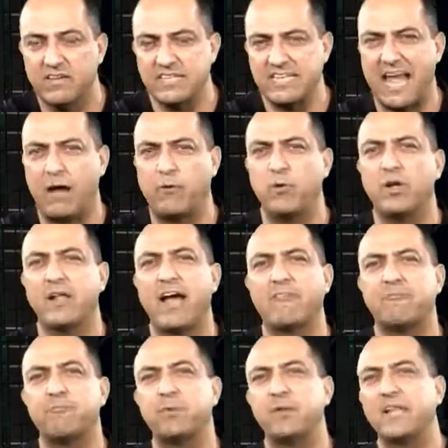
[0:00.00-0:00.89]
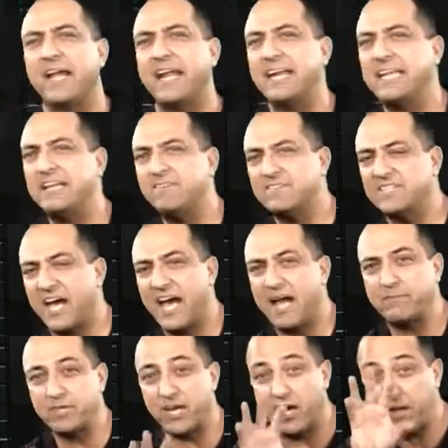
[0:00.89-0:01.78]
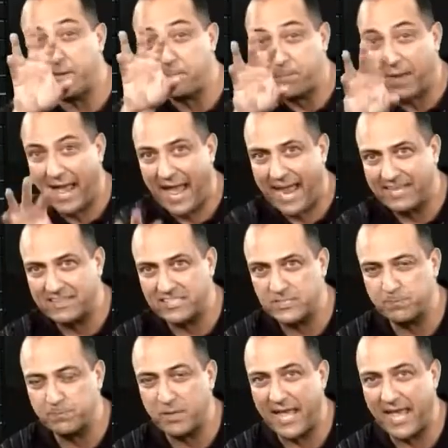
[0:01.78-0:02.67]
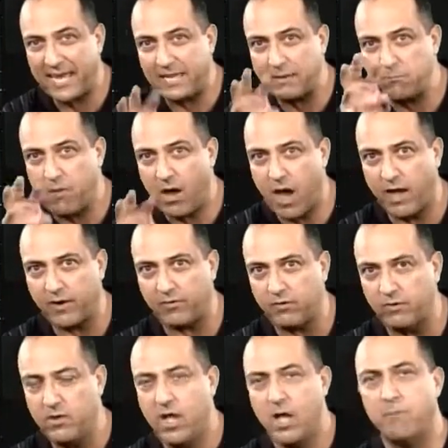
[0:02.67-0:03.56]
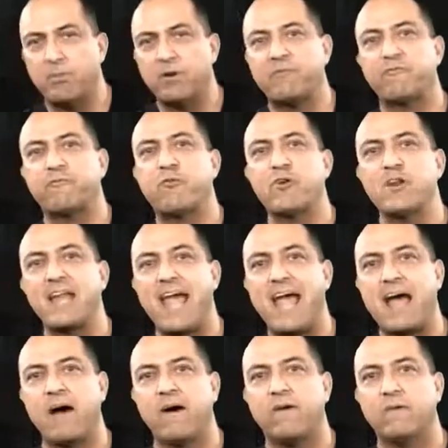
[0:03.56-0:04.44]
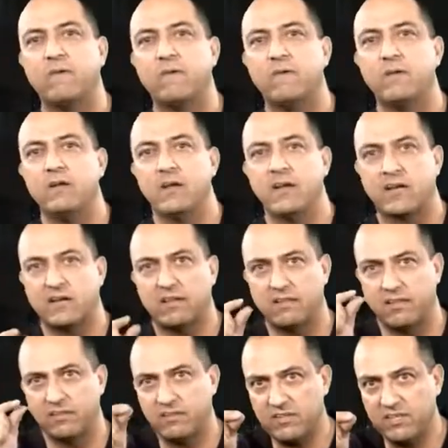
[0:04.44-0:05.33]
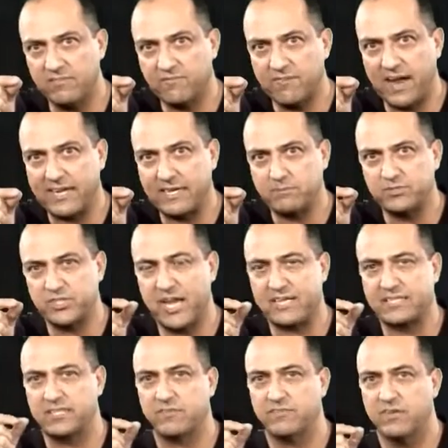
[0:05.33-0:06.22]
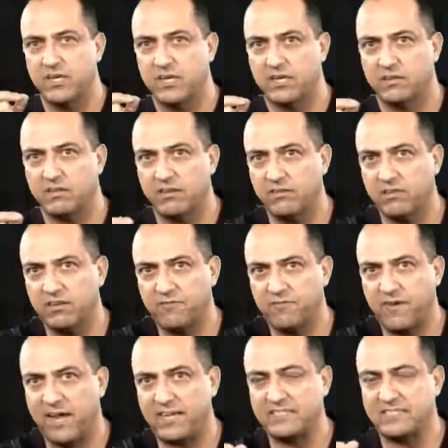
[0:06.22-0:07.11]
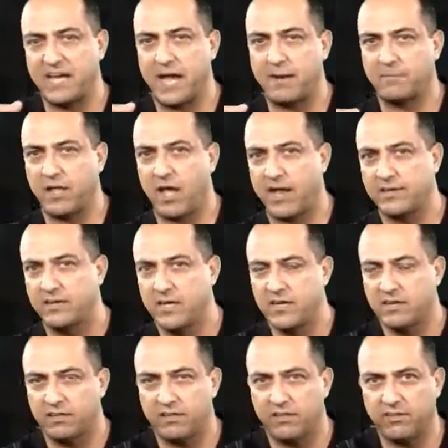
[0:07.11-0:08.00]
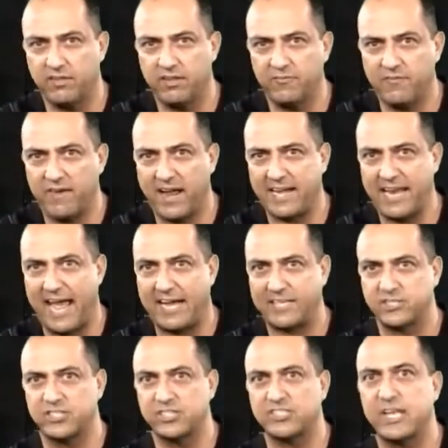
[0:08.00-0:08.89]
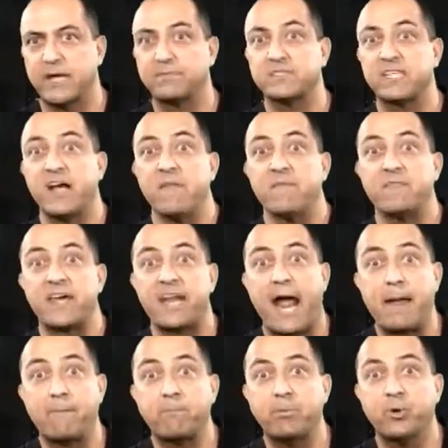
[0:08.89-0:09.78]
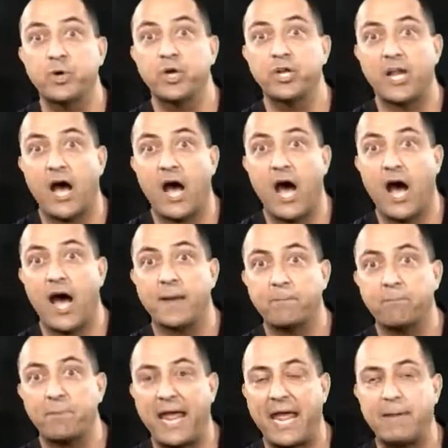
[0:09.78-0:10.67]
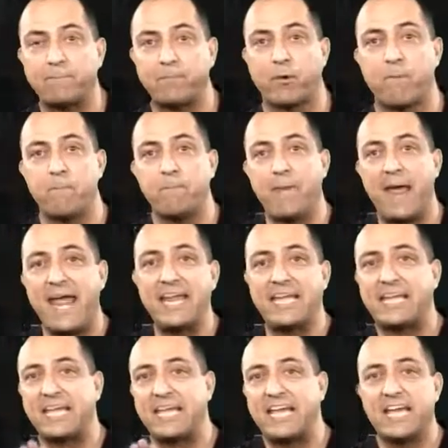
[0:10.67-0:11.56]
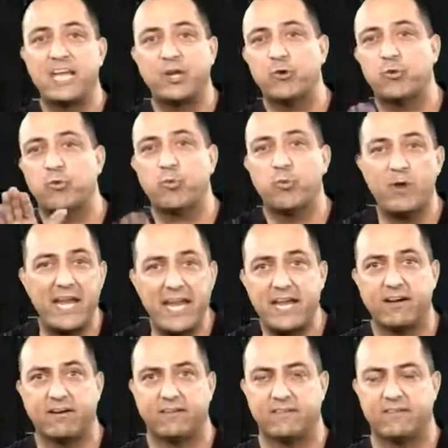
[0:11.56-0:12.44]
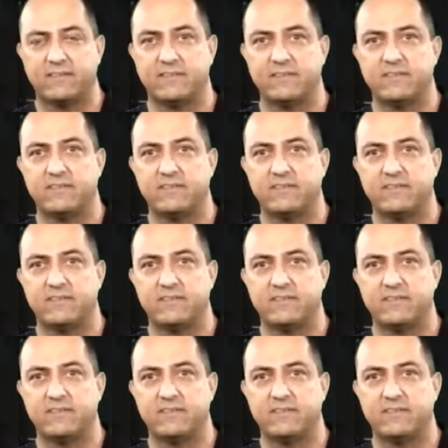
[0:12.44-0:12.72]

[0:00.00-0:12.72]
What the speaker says: Now, we'll have plenty of time to unpack this planning model, but for now, clearly defined objective, clearly defined timeline, clearly defined action steps that I put on paper. Make it real.